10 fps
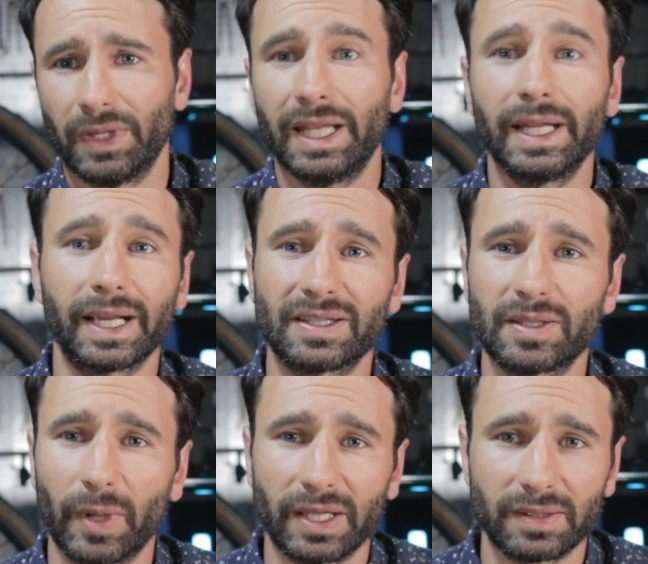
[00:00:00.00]

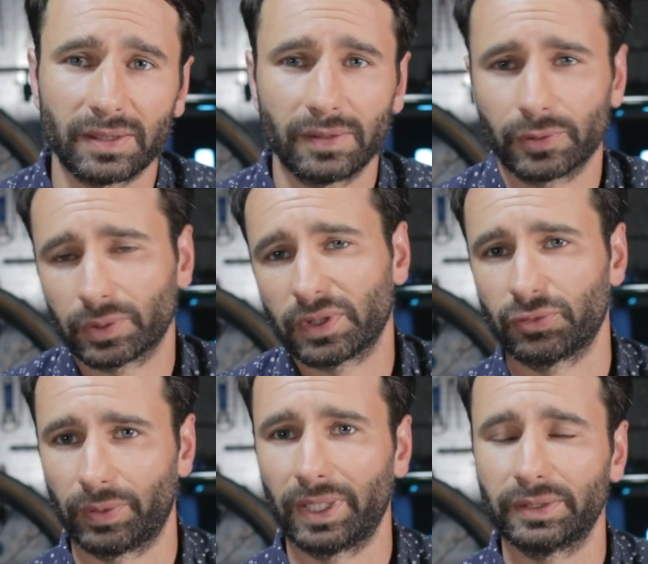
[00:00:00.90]
inexpensive, or at
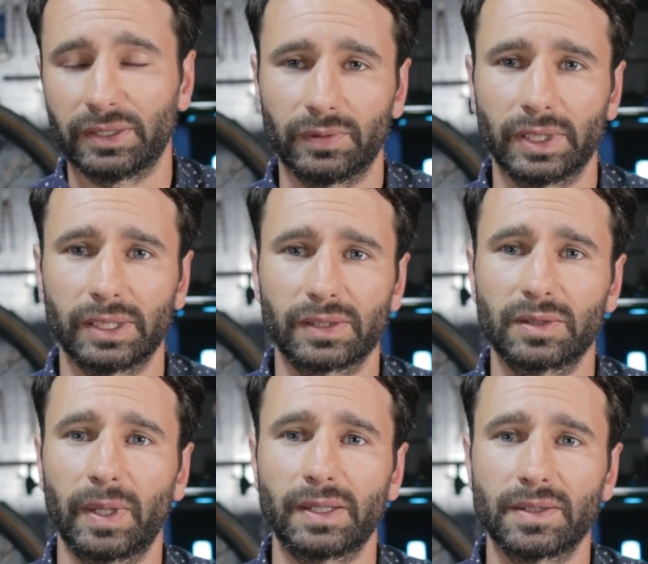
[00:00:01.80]
least relatively
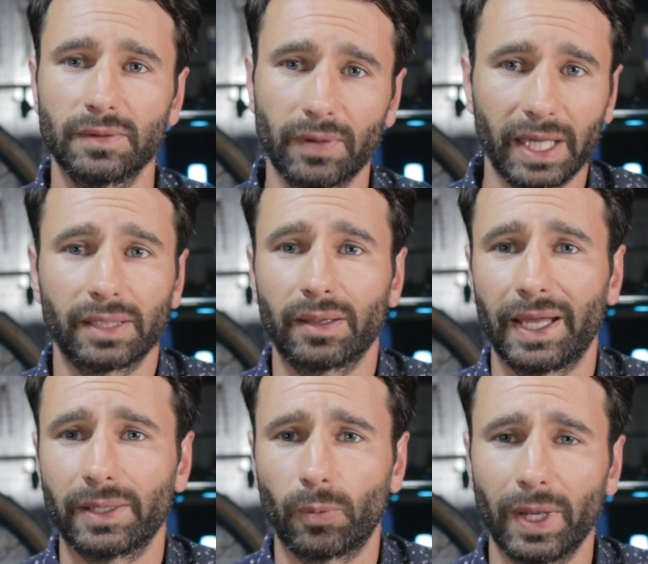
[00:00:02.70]
inexpensive, and
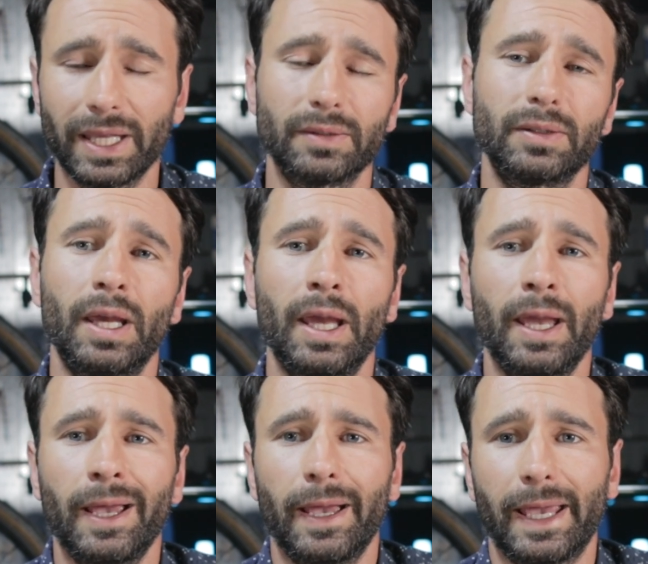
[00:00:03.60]
lightweight.
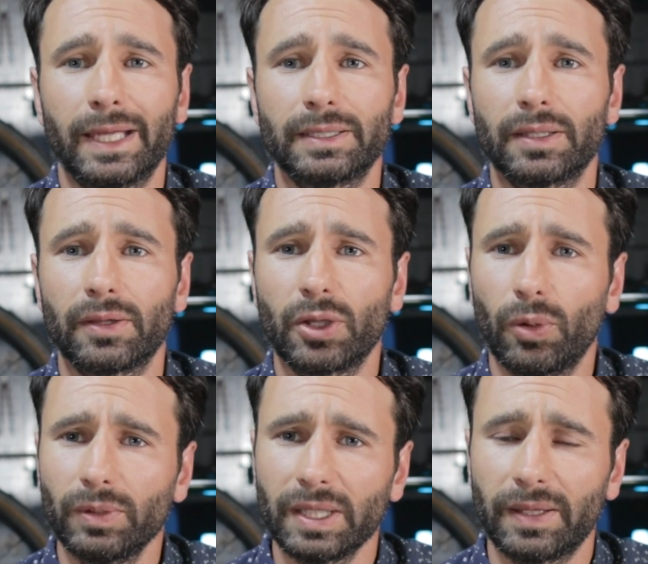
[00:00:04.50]
And the
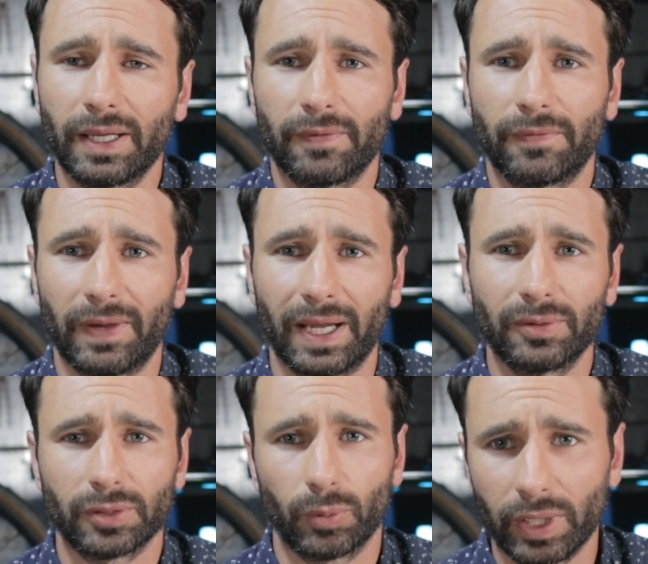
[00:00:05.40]
only thing I've
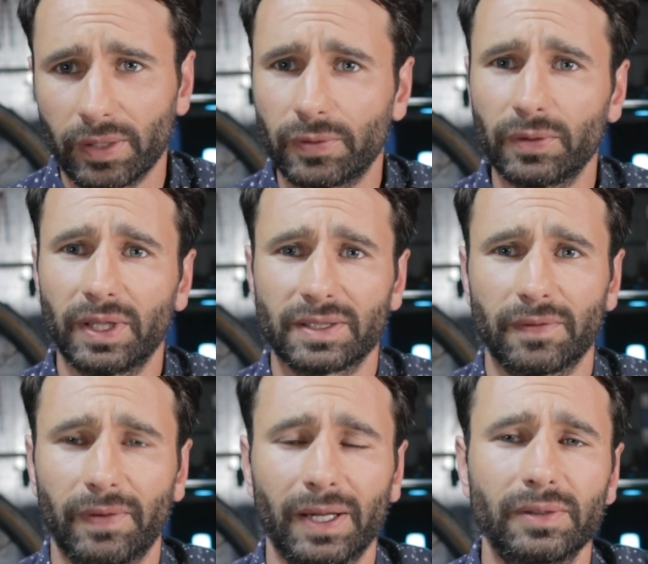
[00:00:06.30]
found, or one of the few things
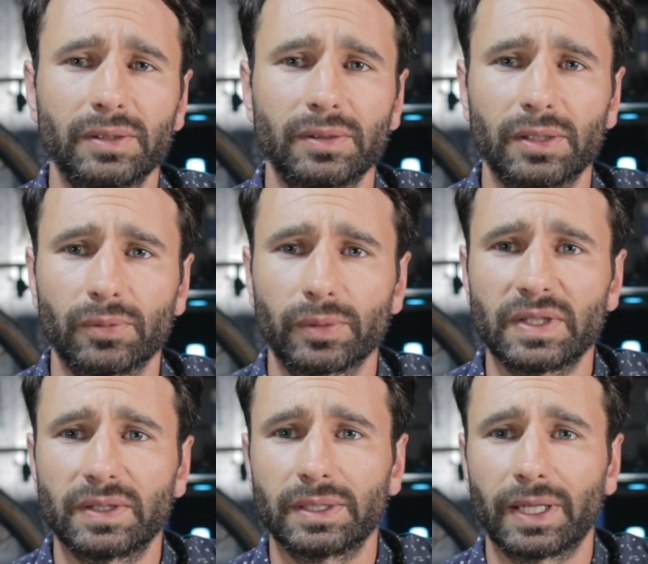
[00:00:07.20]
I've found in
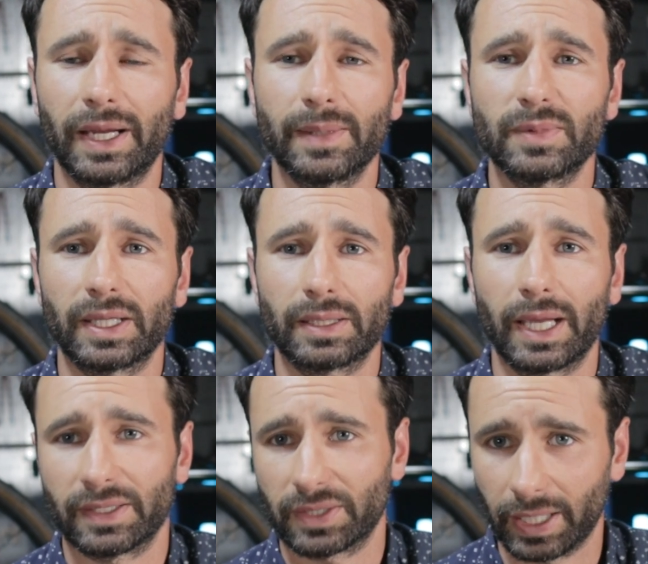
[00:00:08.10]
recent times that
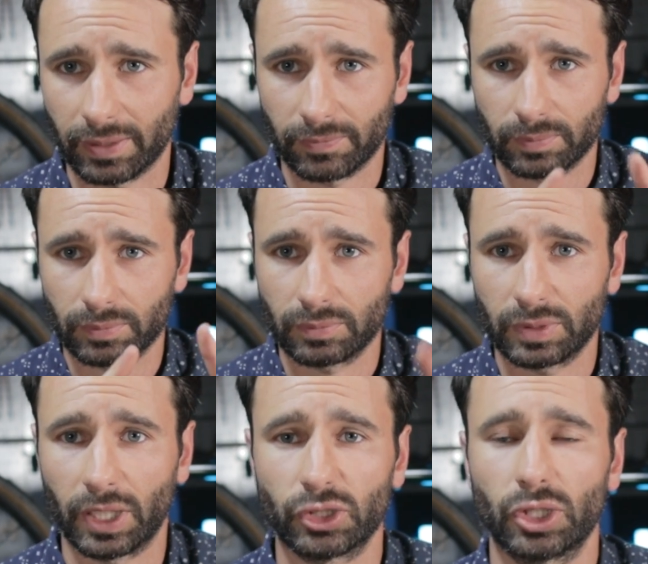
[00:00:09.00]
has kind of
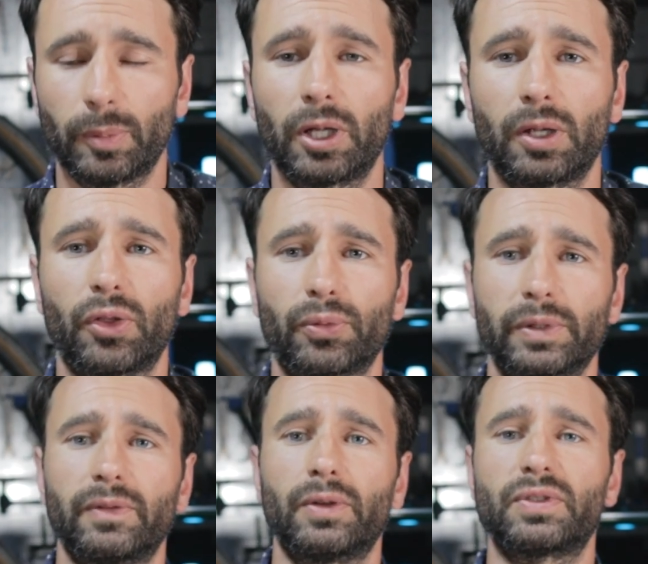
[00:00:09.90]
touched upon all
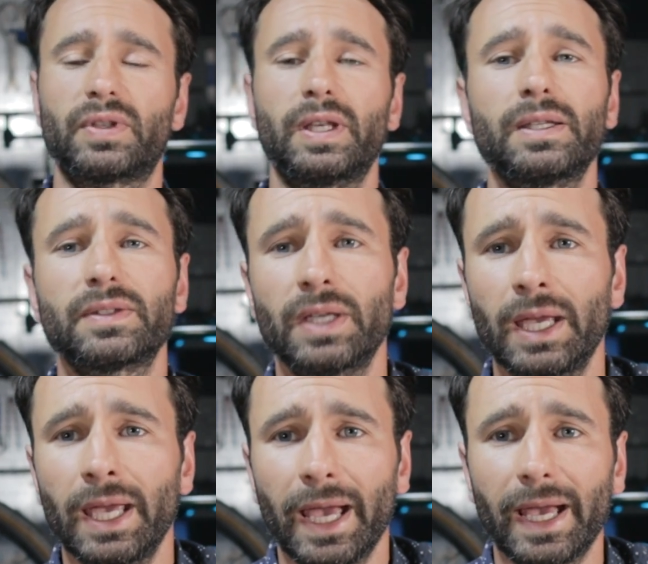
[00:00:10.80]
three of those things
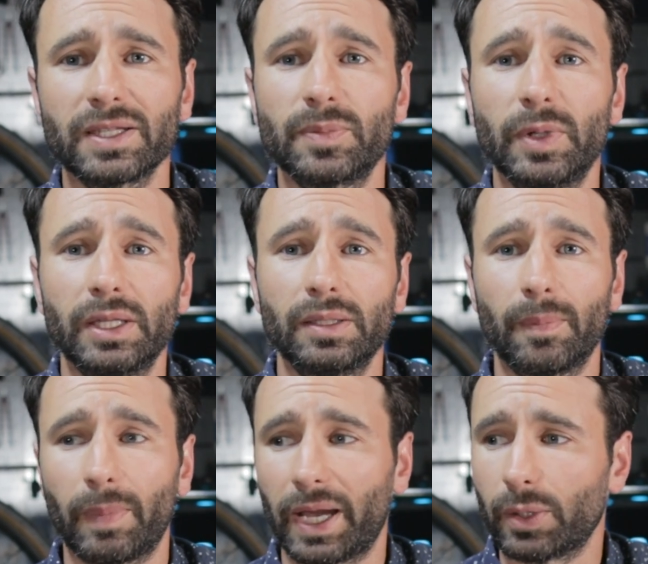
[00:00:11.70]
has been
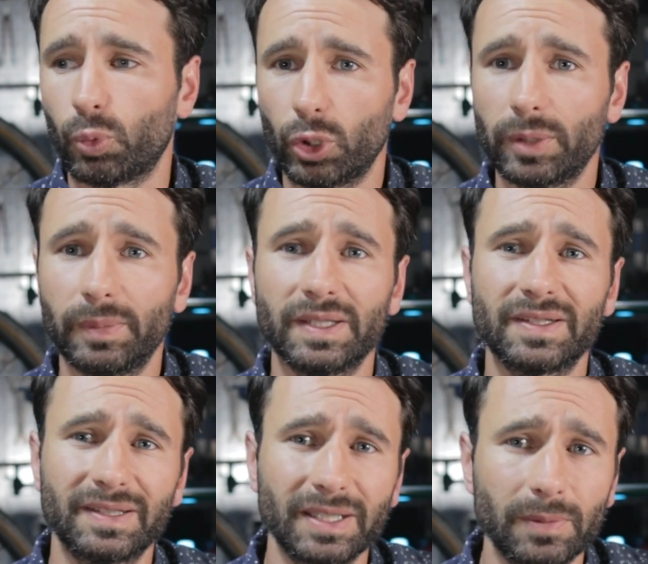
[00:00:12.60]
my Woodman
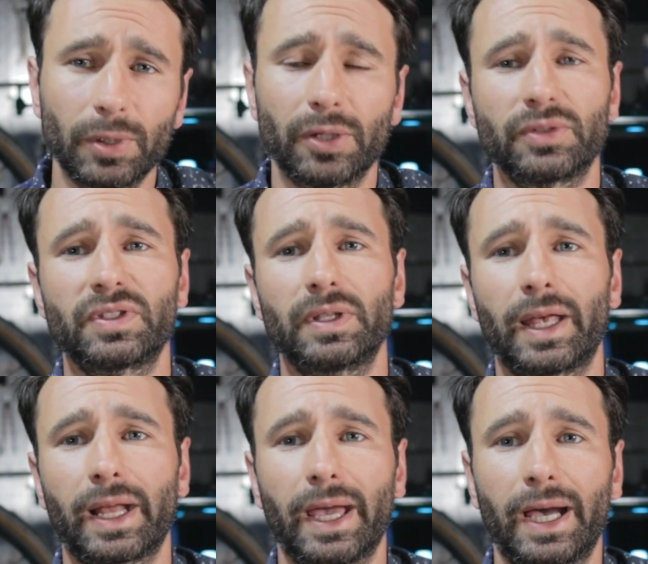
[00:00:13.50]
seat post
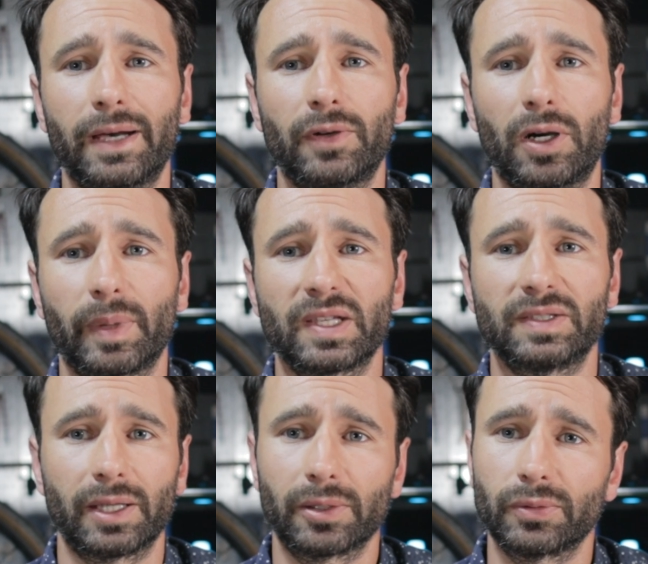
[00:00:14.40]
that I have on my
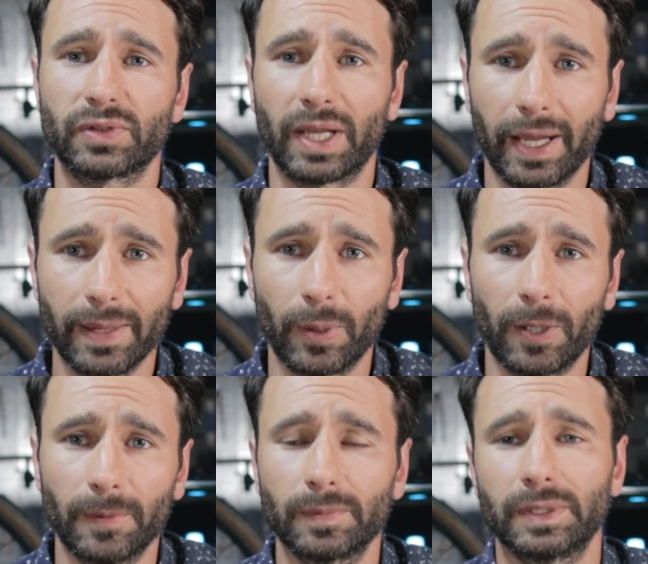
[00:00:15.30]
Santa Cruz
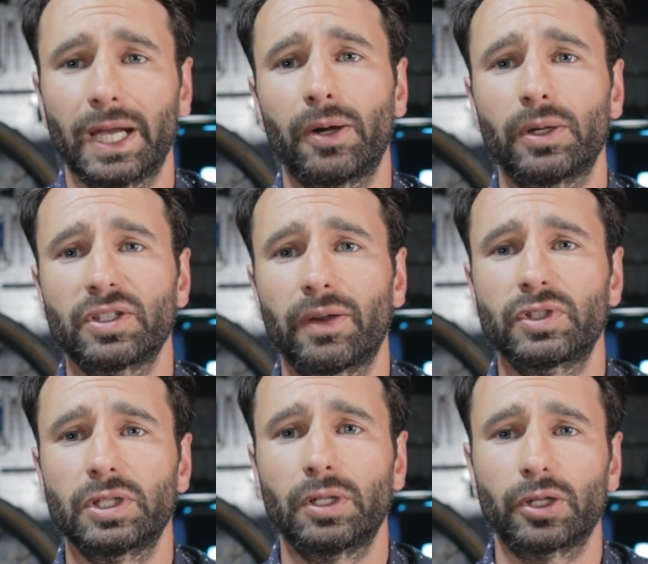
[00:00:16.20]
Highball. Now, it's
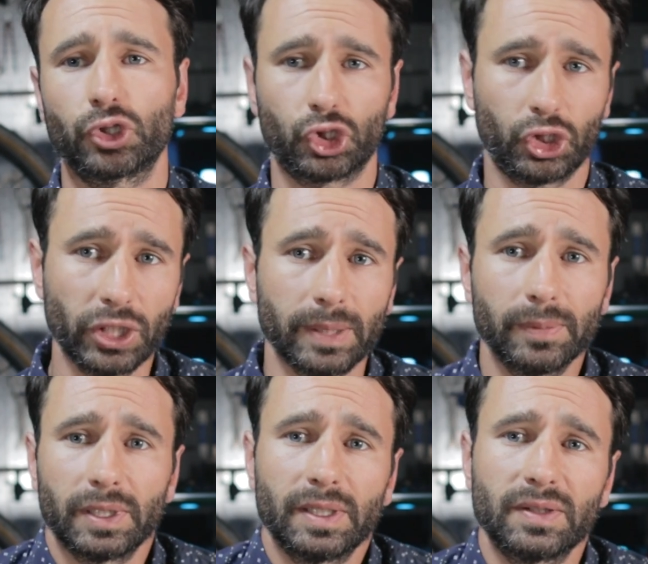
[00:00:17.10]
obviously not
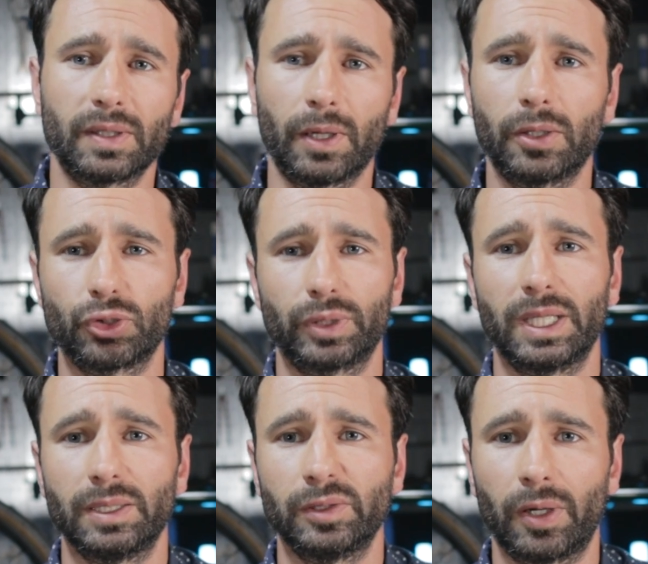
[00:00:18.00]
cheap. It is
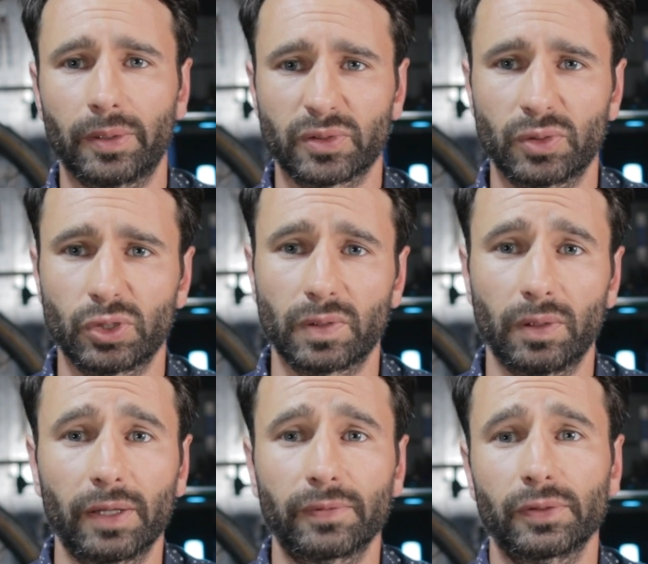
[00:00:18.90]
$180, which is a
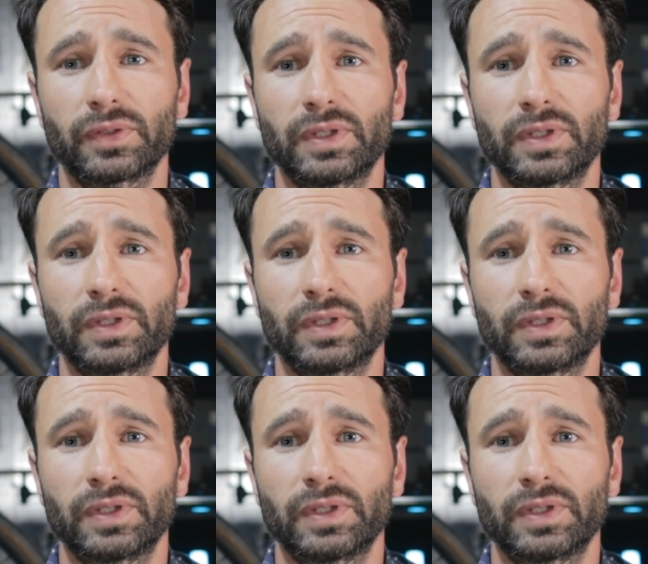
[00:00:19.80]
lot for a